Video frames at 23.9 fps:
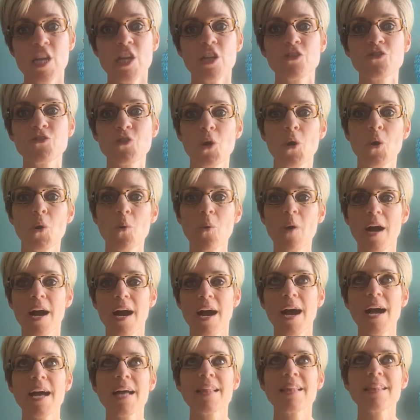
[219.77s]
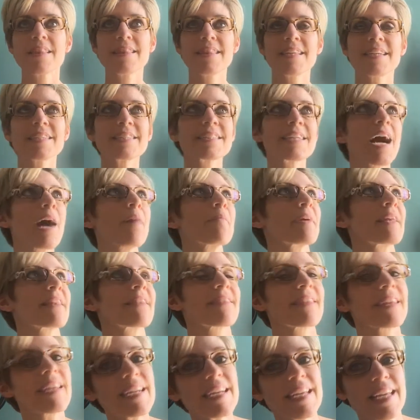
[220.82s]
So this got me
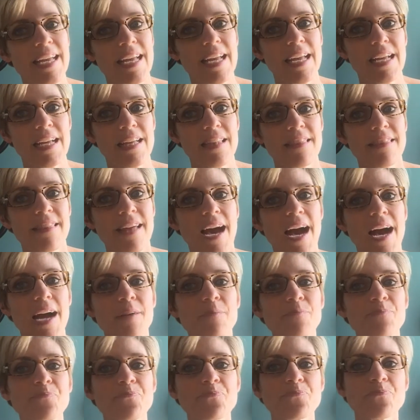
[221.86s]
thinking that